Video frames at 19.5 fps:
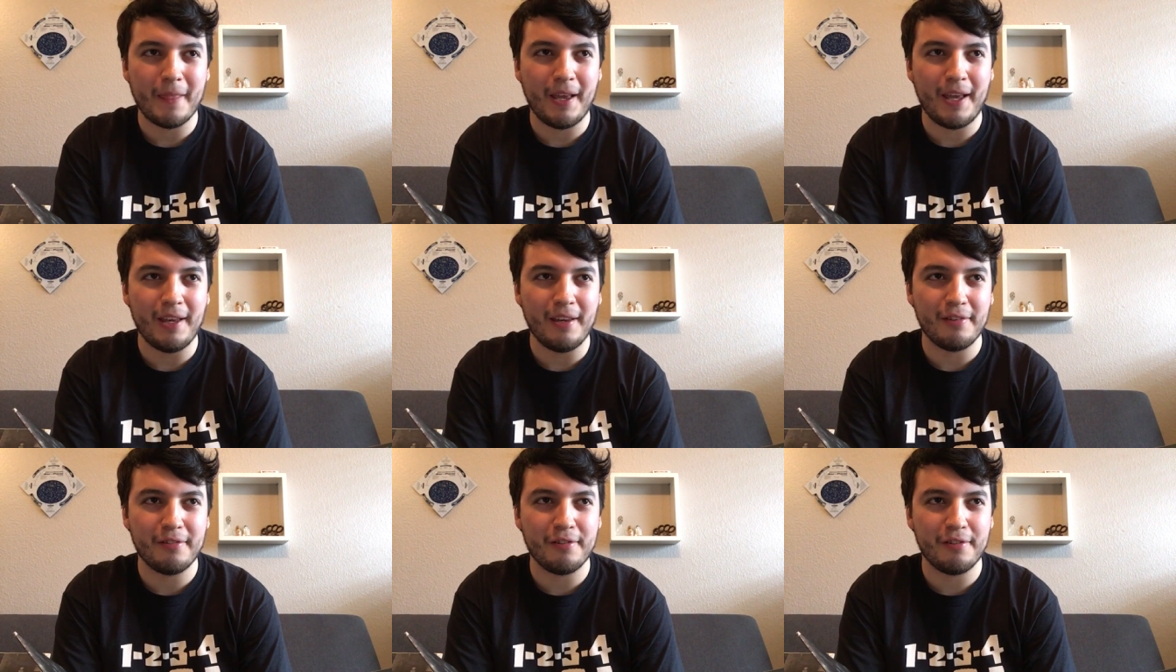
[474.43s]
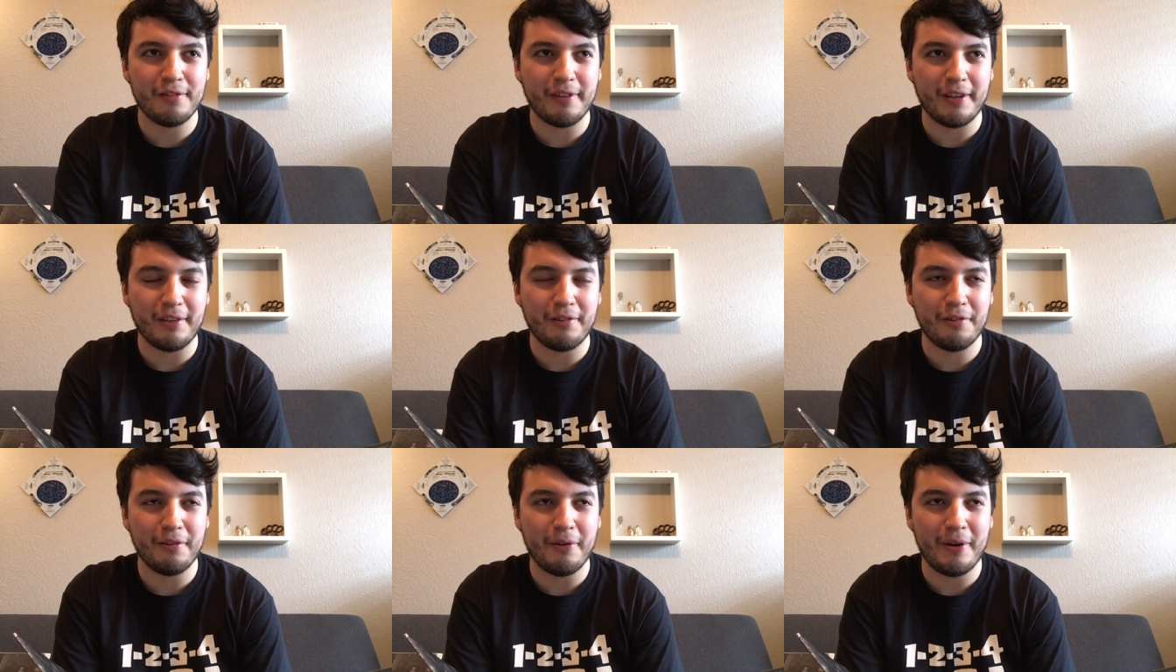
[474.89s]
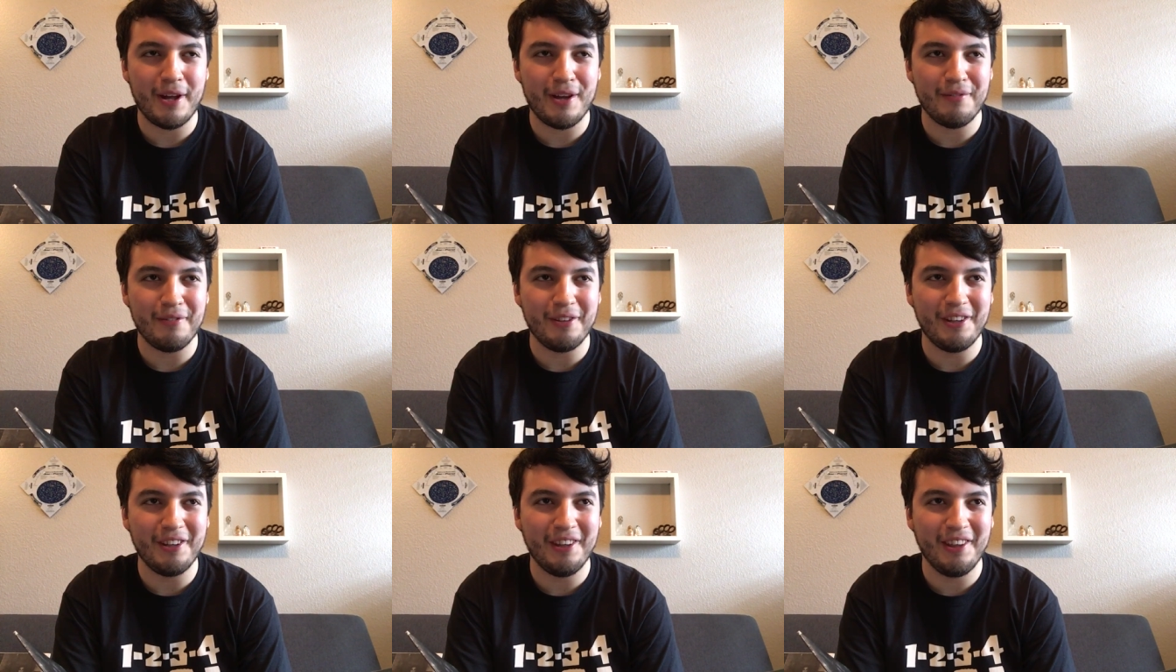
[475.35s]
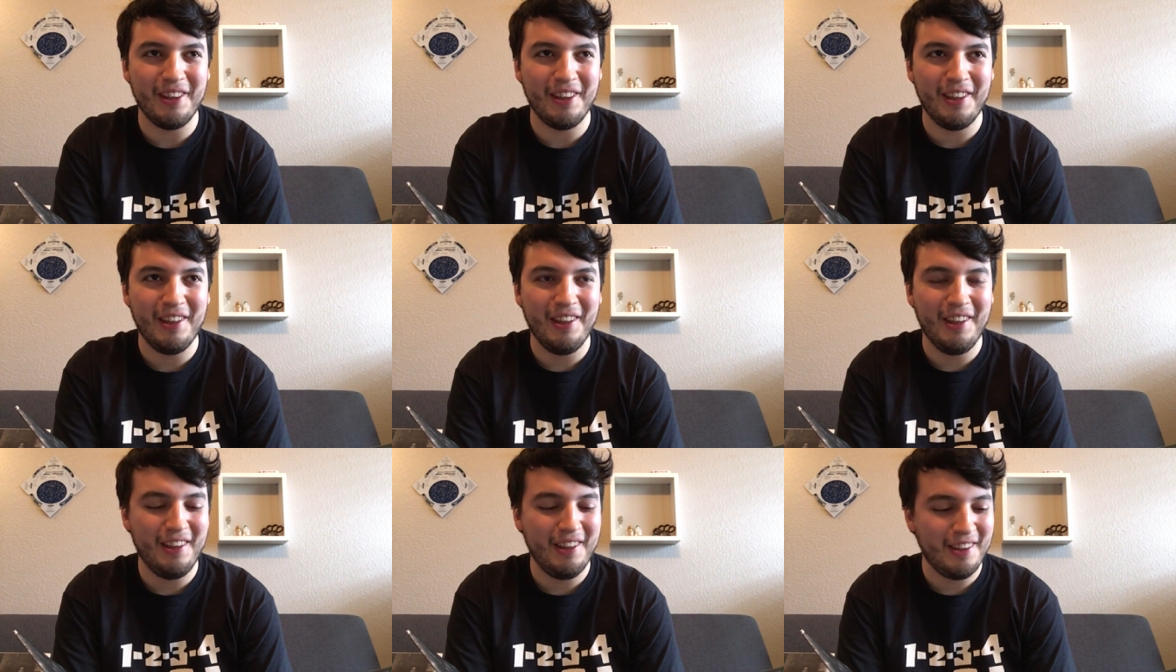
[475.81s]
and it's just like so heavy
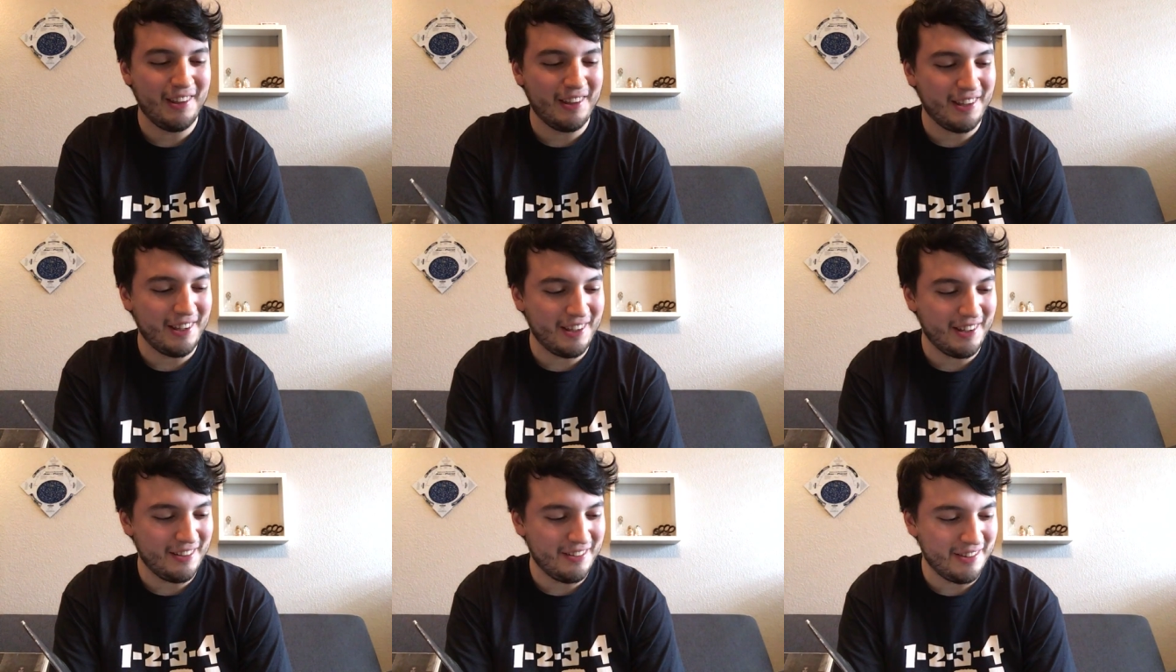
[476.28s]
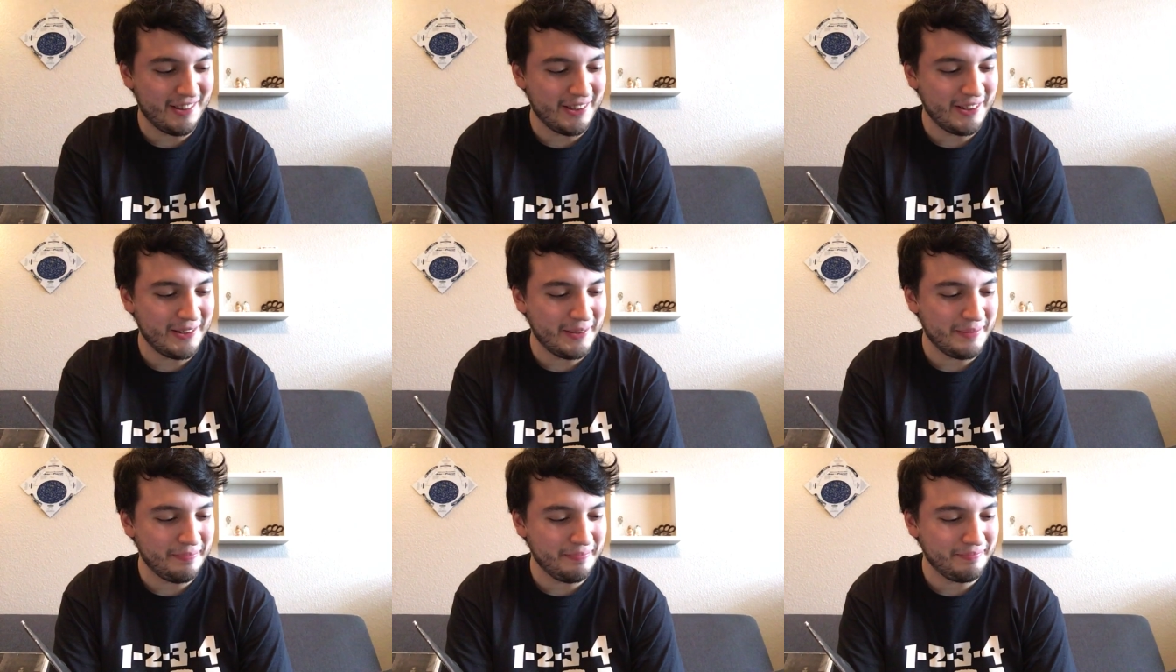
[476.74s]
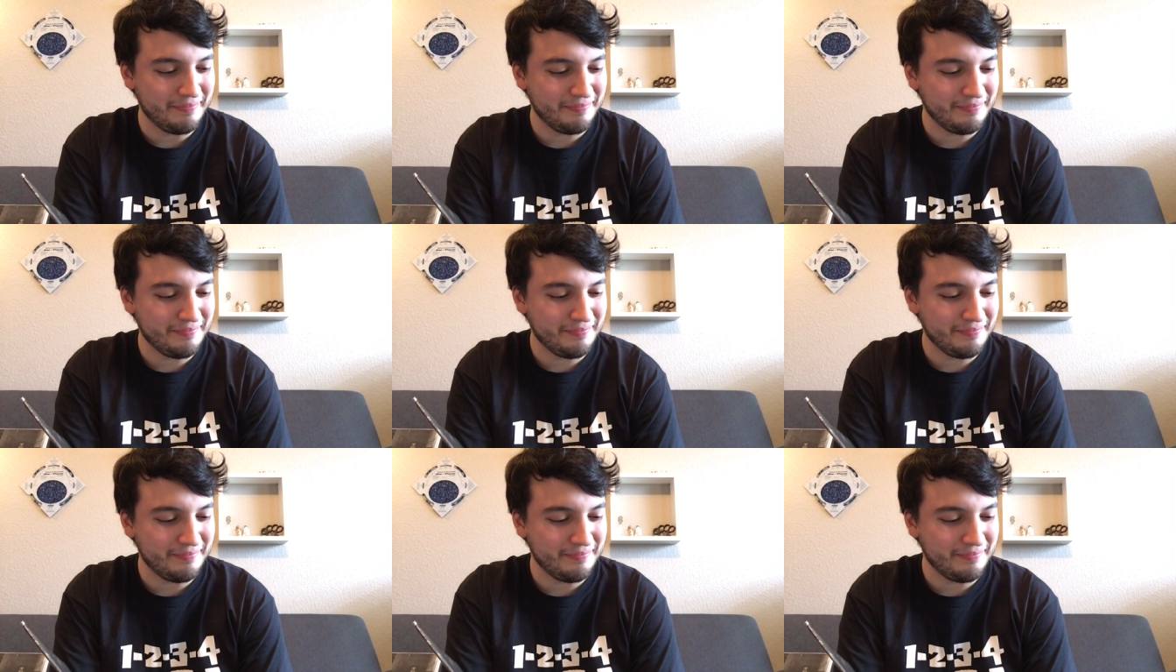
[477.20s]
and um,